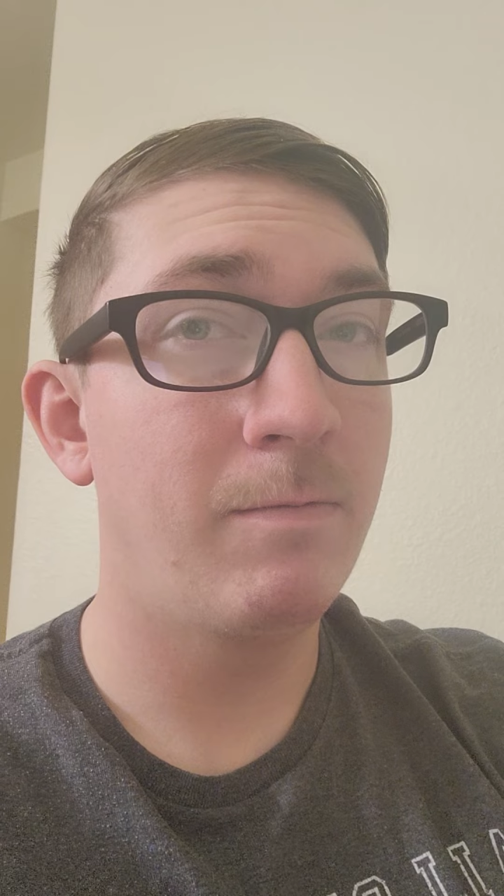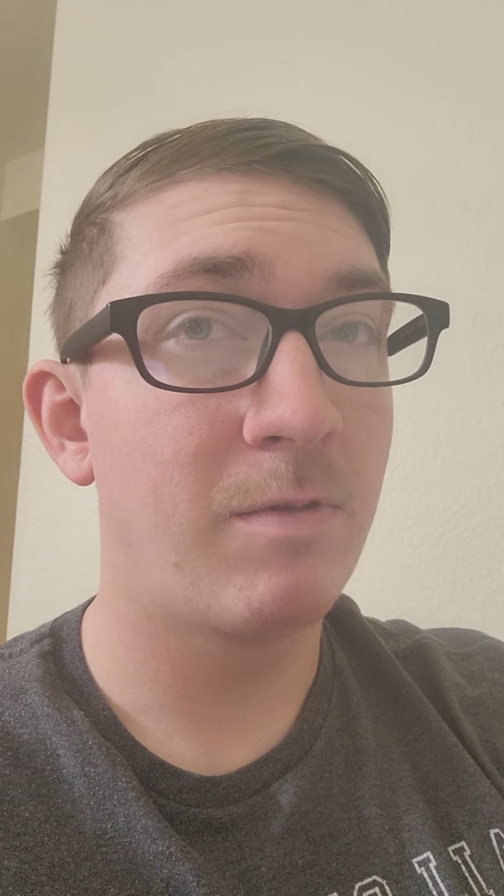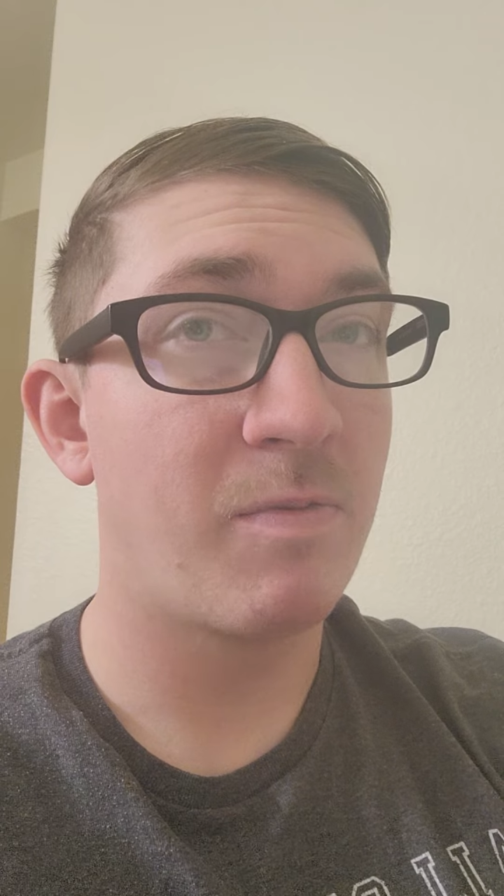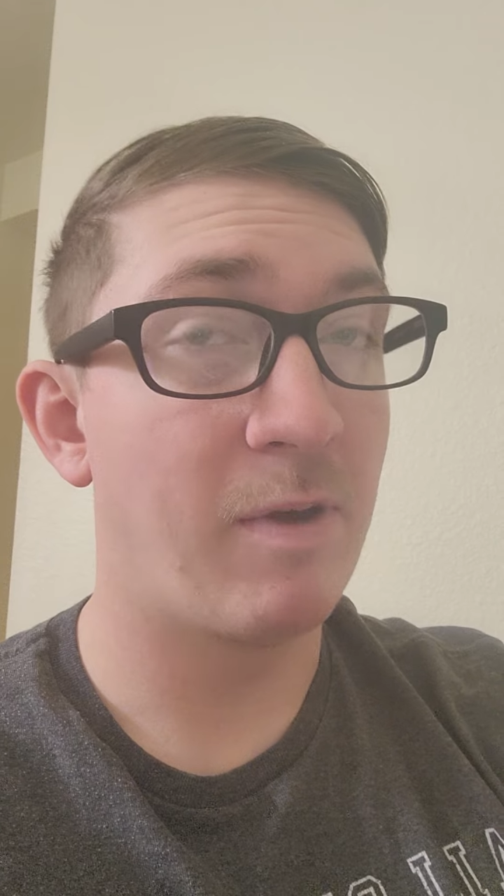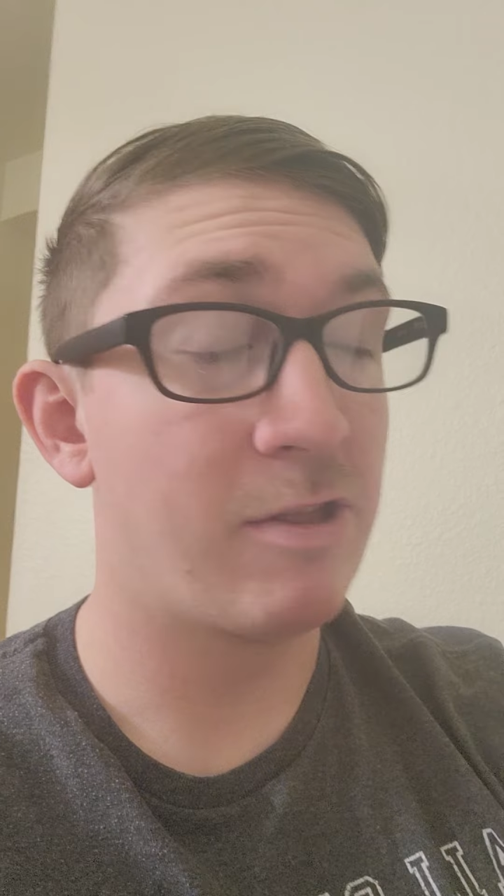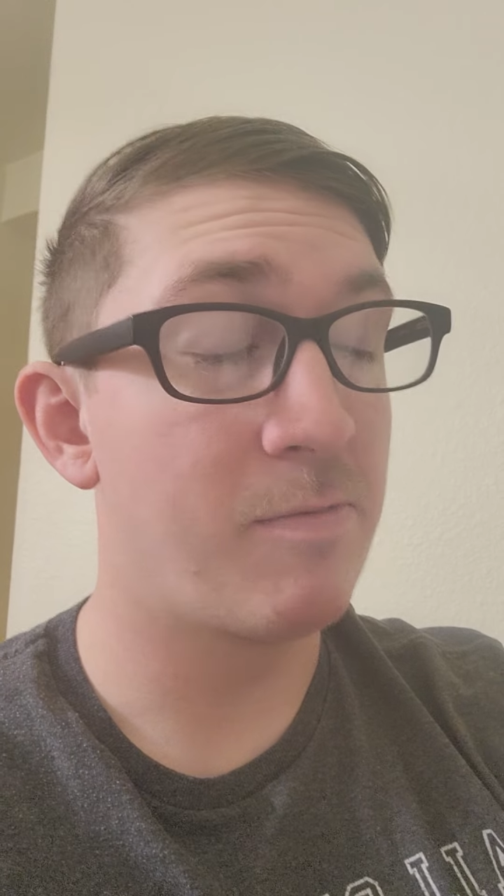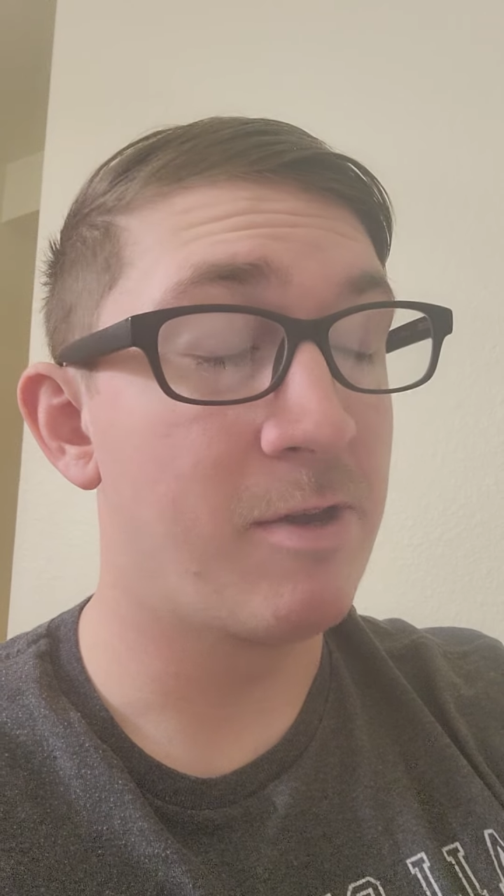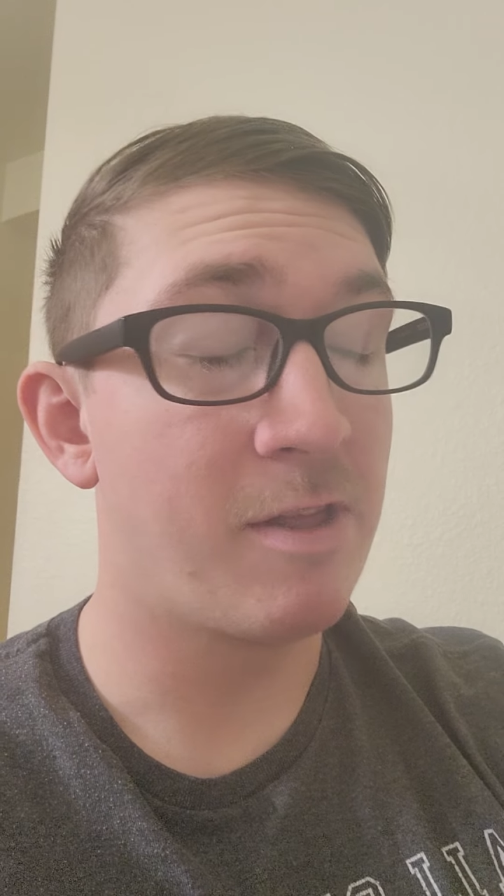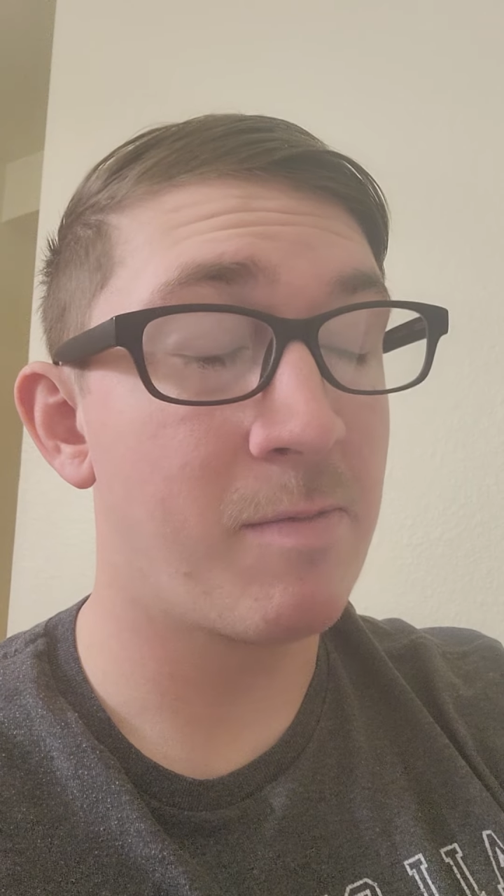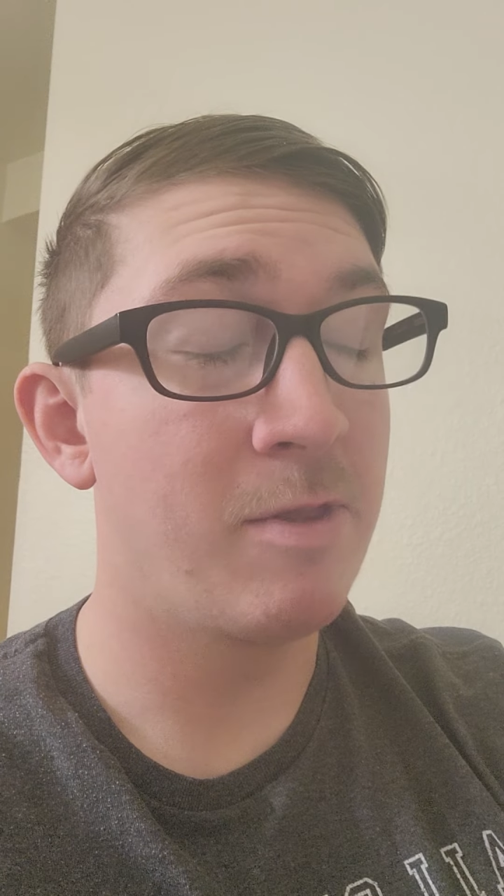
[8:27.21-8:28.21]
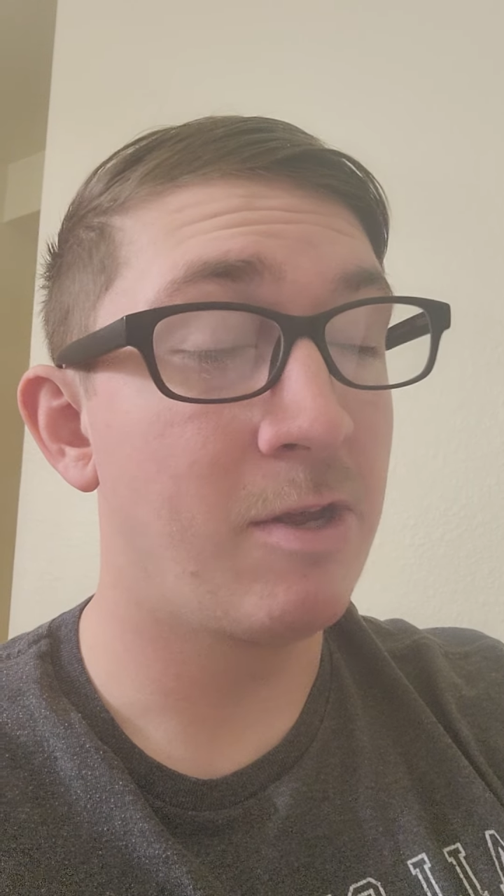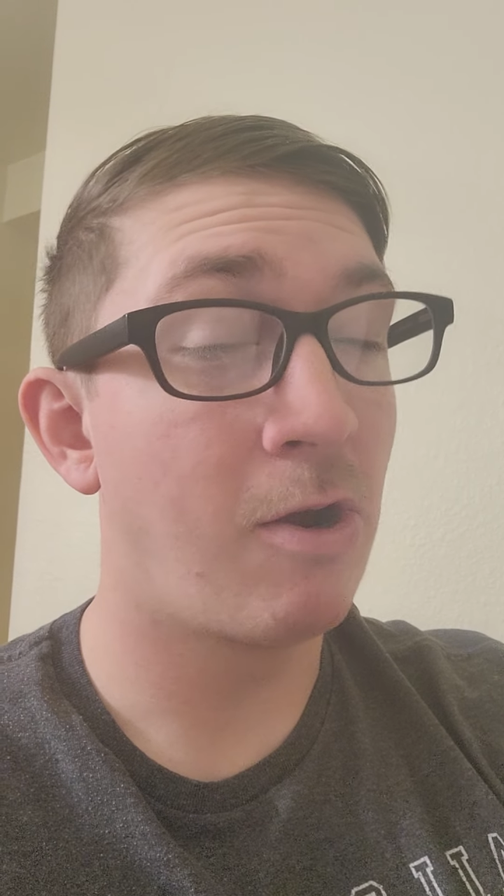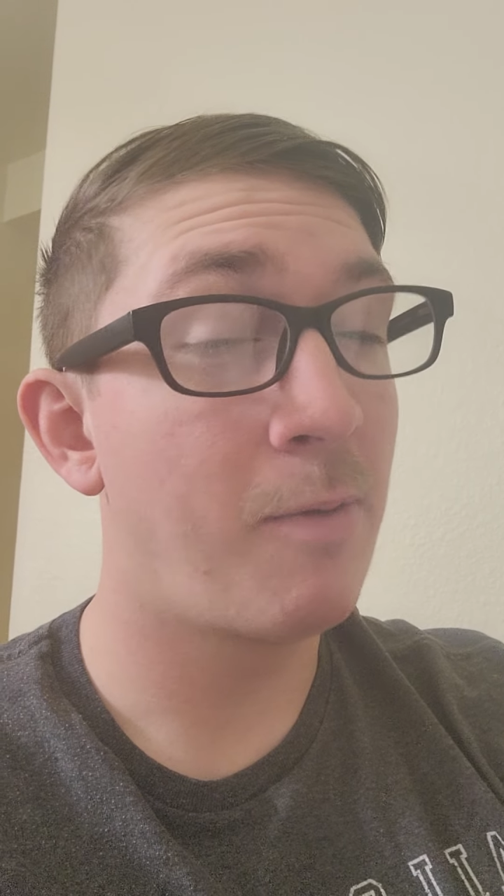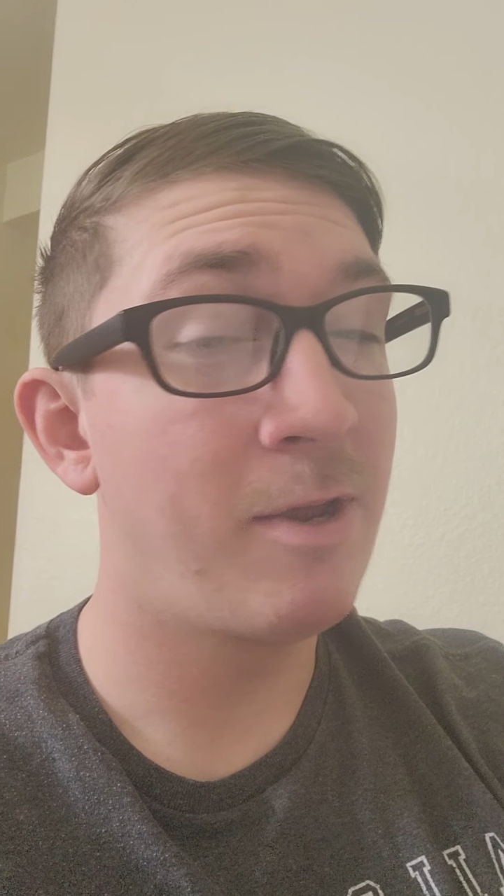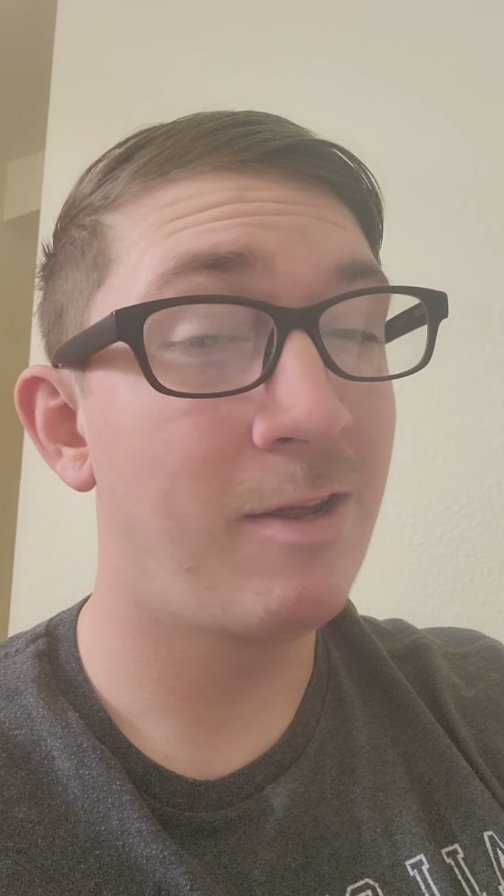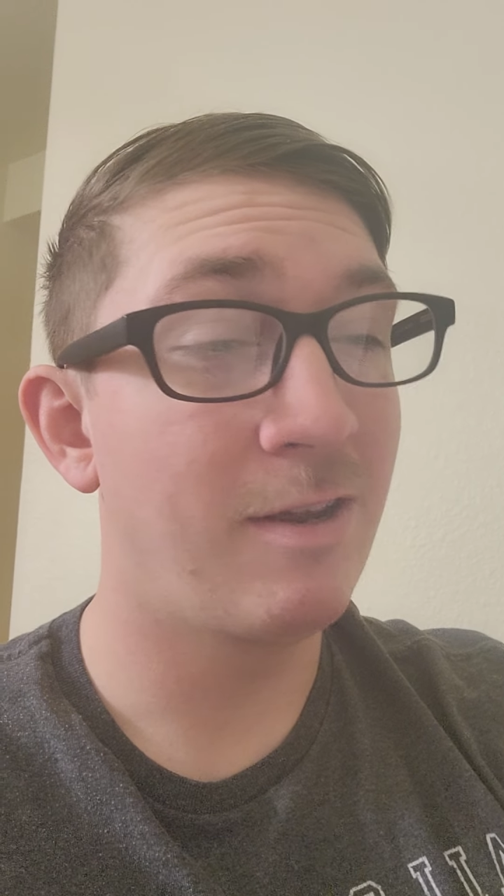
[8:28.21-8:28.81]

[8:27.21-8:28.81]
especially because I'm in the Army